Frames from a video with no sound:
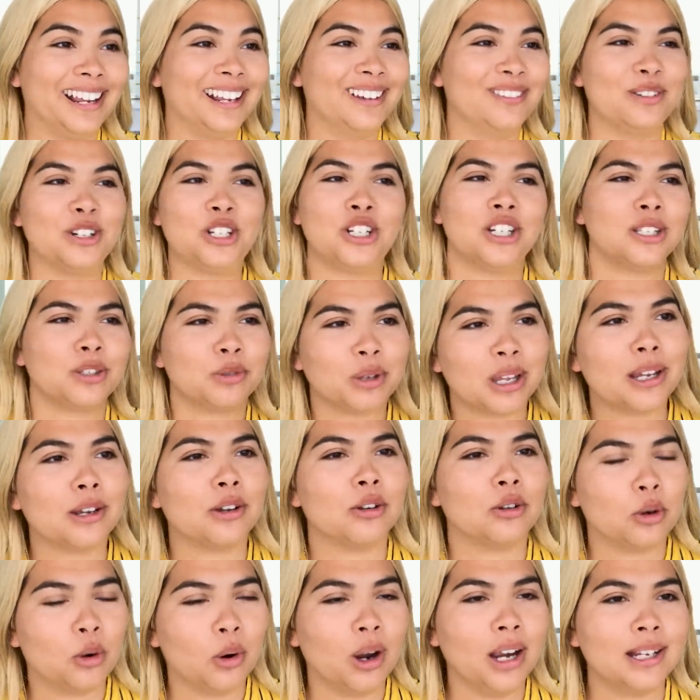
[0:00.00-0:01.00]
which is
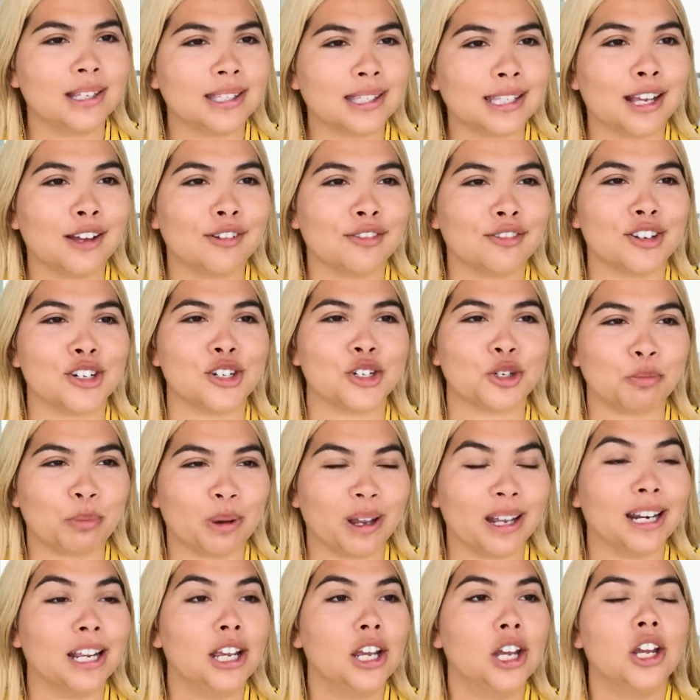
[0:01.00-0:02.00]
like quite selfish,
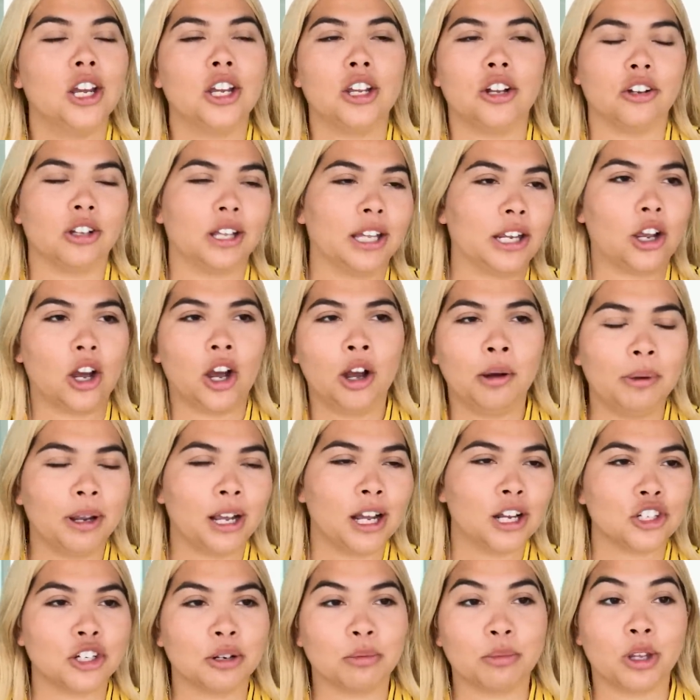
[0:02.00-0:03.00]
but you're like, oh my
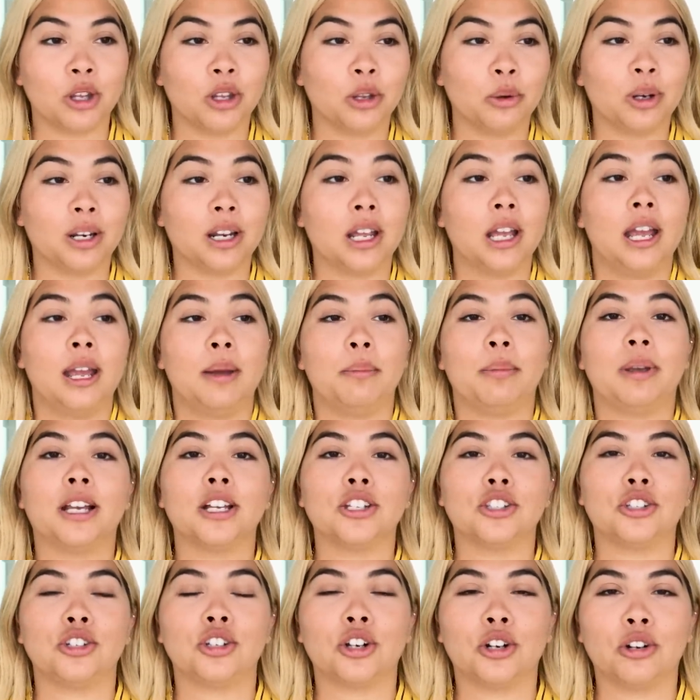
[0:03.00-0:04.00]
gosh, I'm the only one,
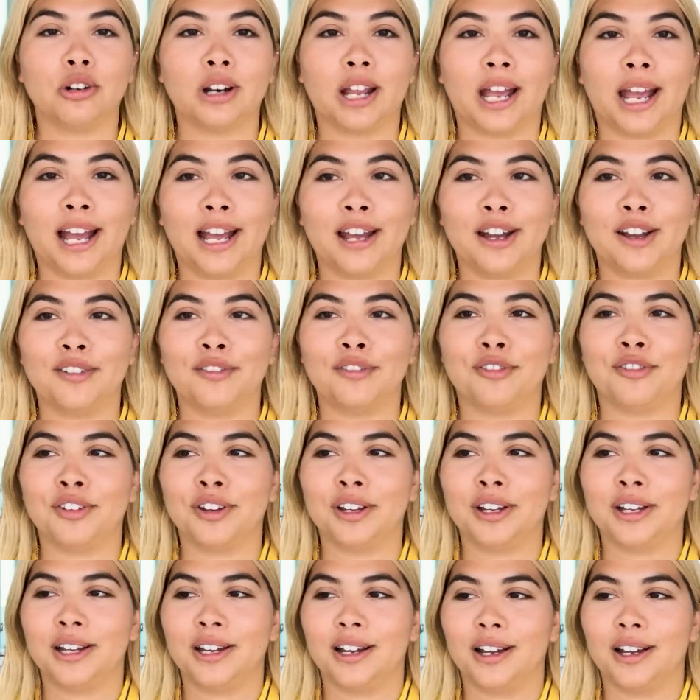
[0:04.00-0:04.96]
because you don't have